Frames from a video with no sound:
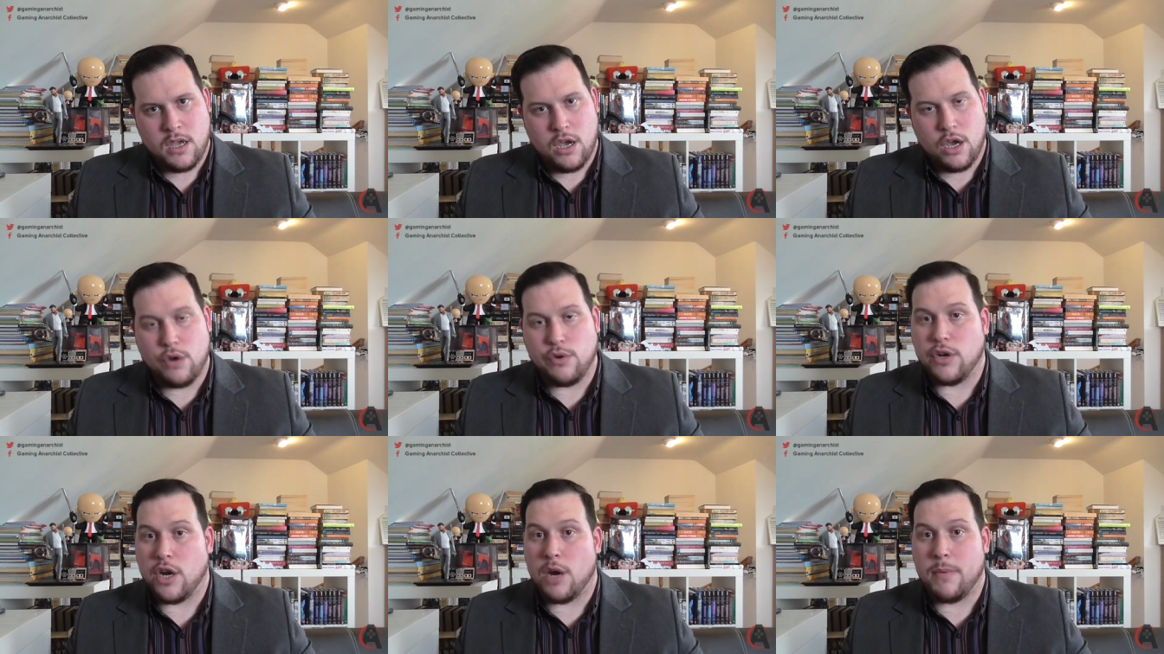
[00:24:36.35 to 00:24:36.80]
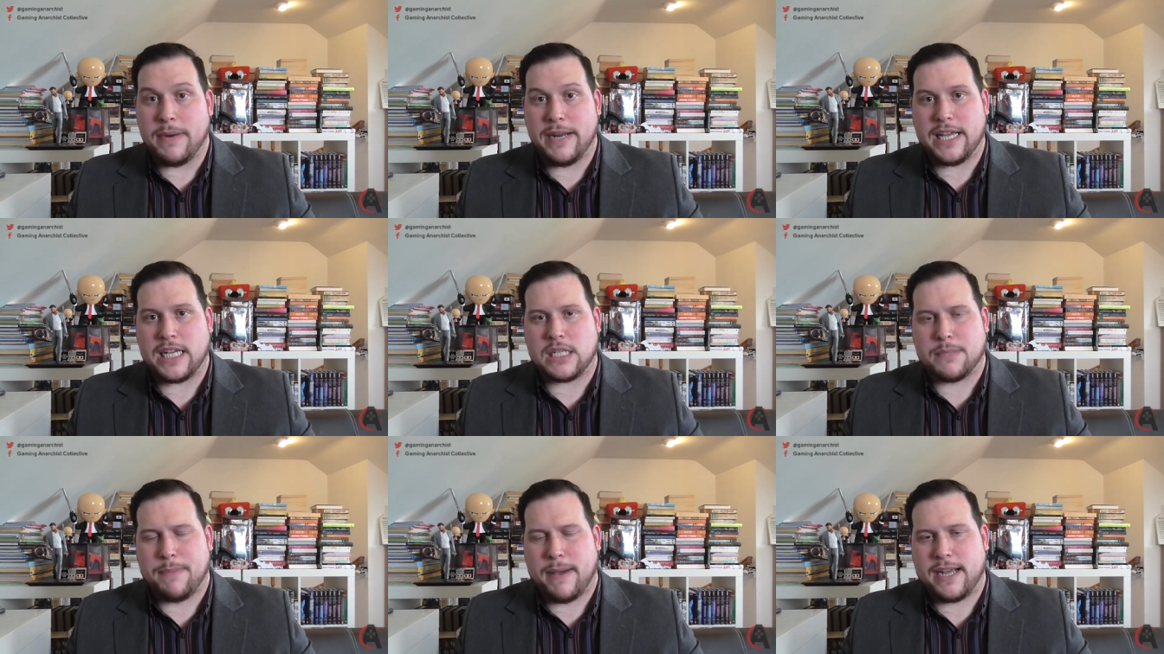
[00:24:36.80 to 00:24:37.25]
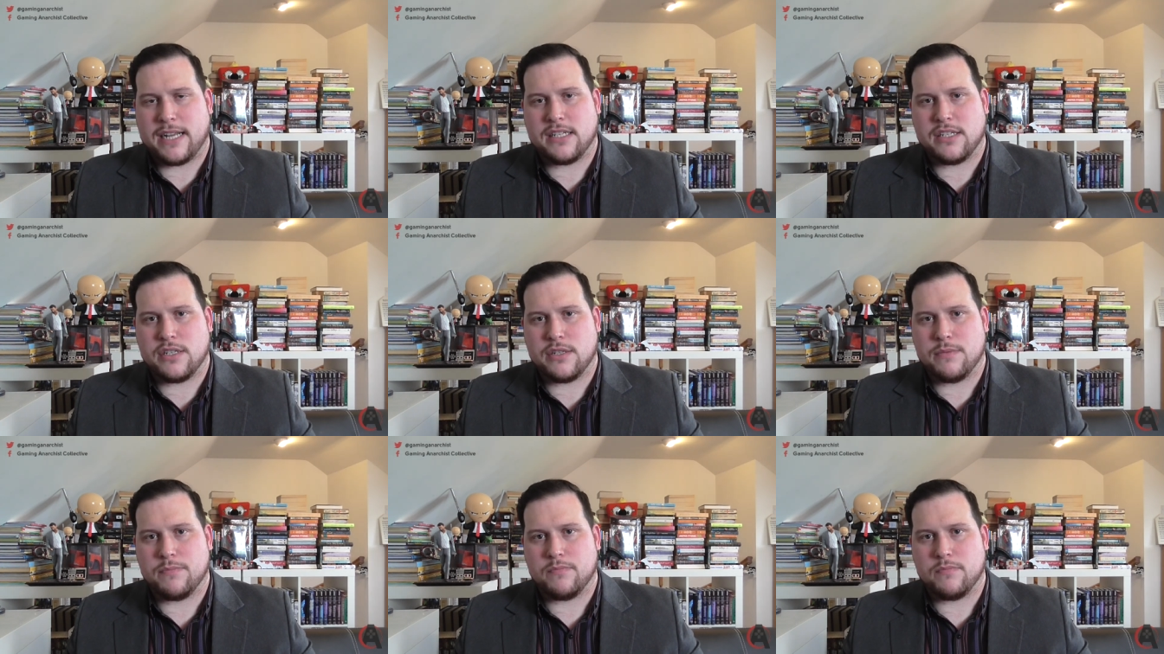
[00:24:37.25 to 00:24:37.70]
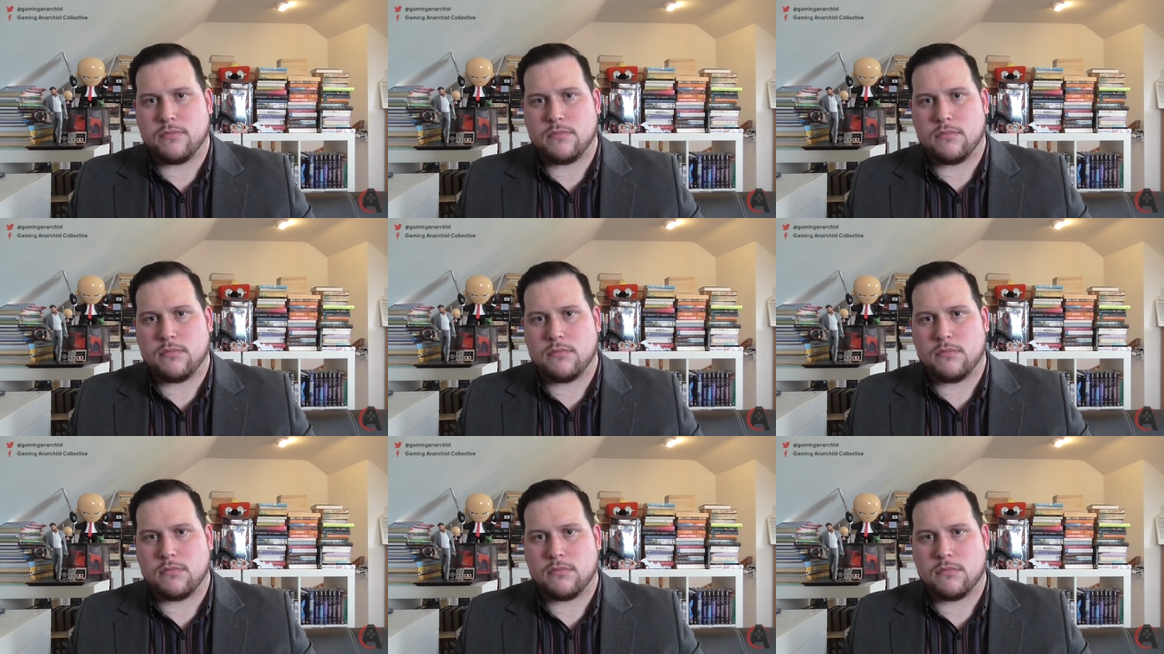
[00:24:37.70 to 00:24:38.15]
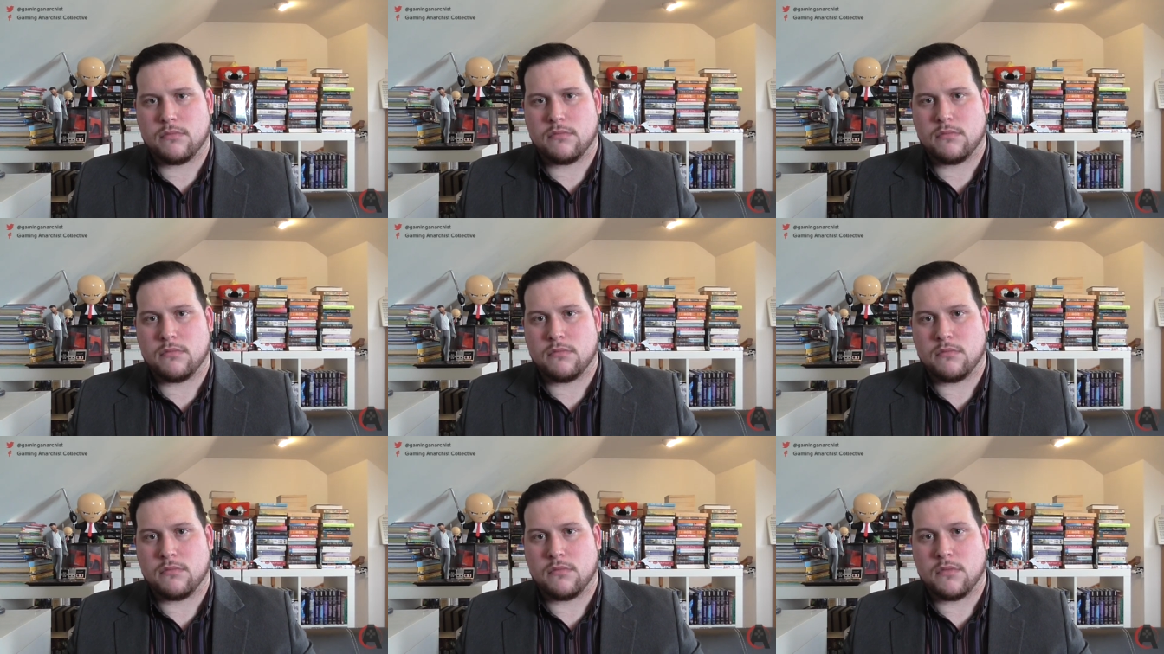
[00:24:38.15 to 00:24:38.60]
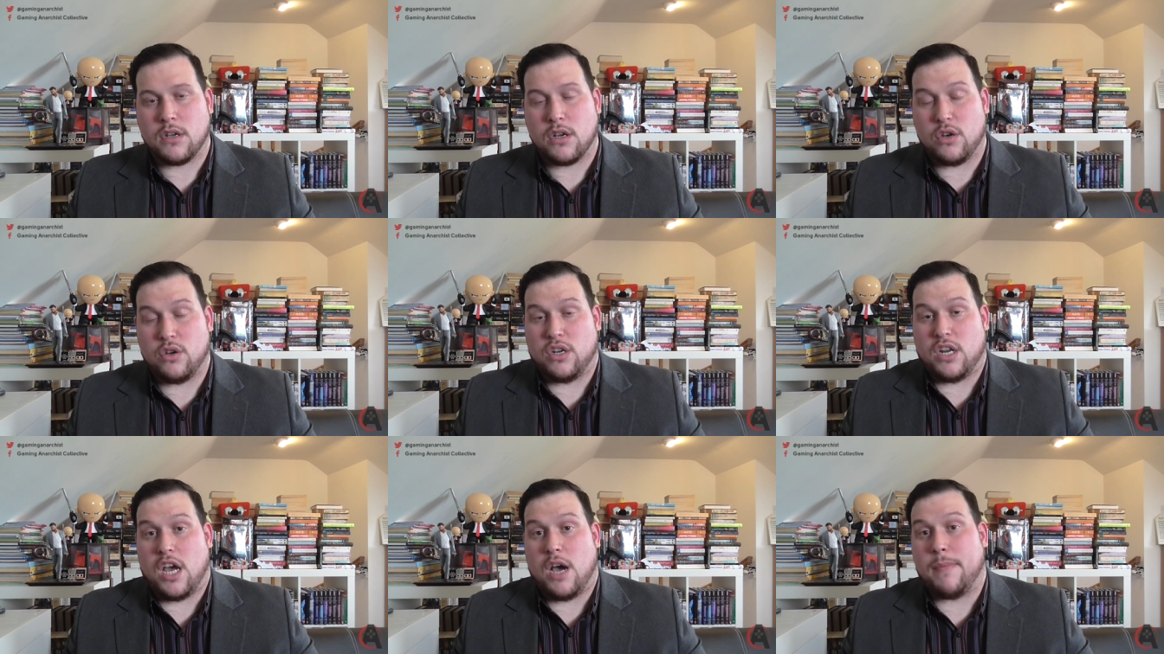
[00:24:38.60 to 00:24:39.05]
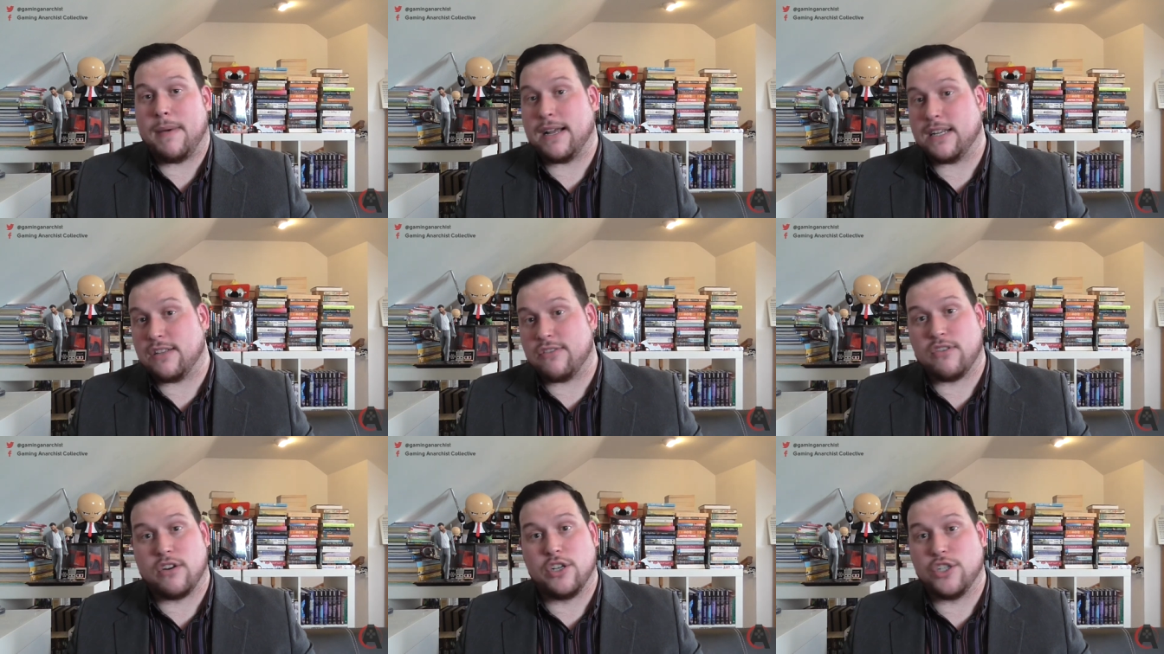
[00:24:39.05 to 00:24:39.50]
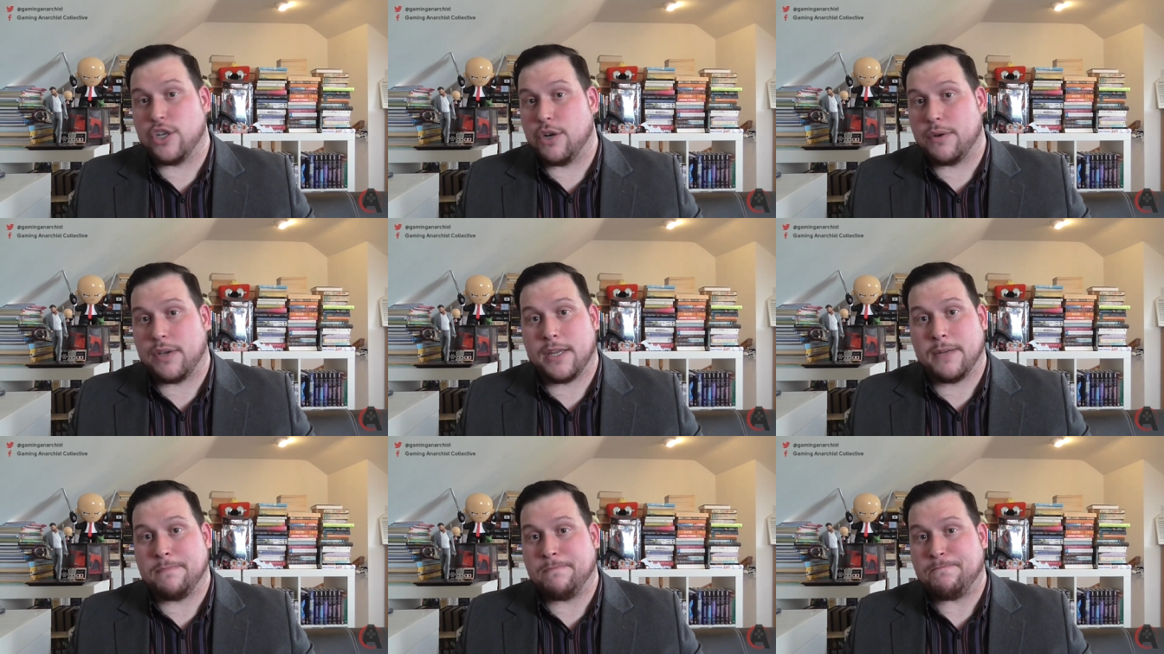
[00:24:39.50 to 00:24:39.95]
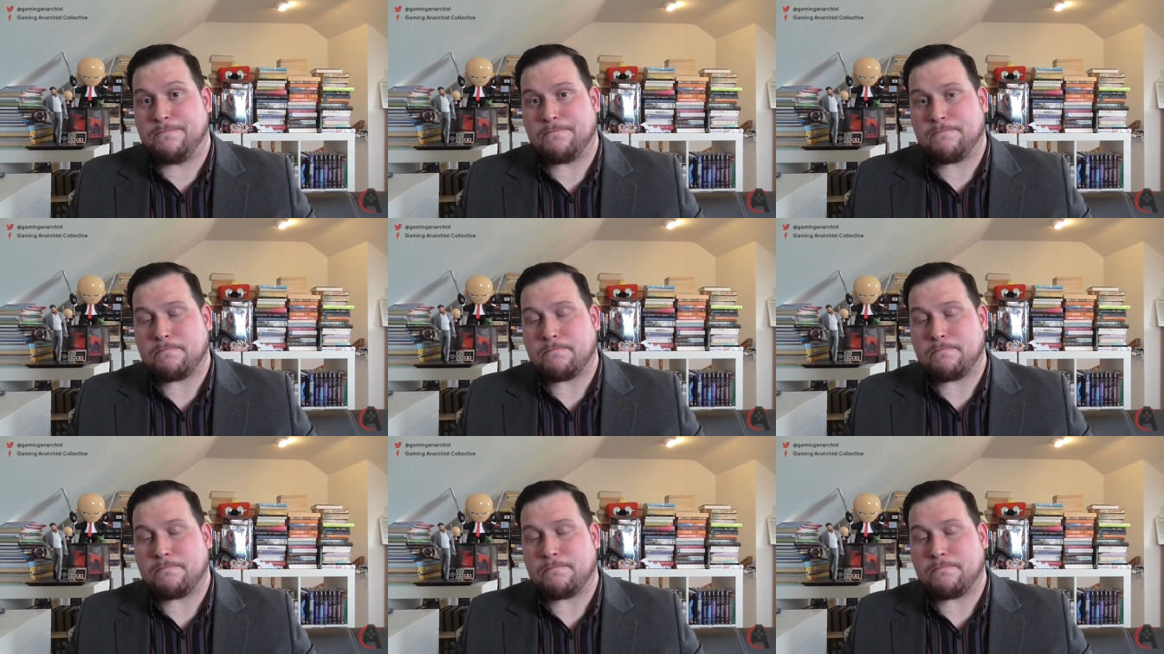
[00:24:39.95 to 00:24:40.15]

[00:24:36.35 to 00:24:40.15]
who nobody expects. Couldn't help but to throw a joke in.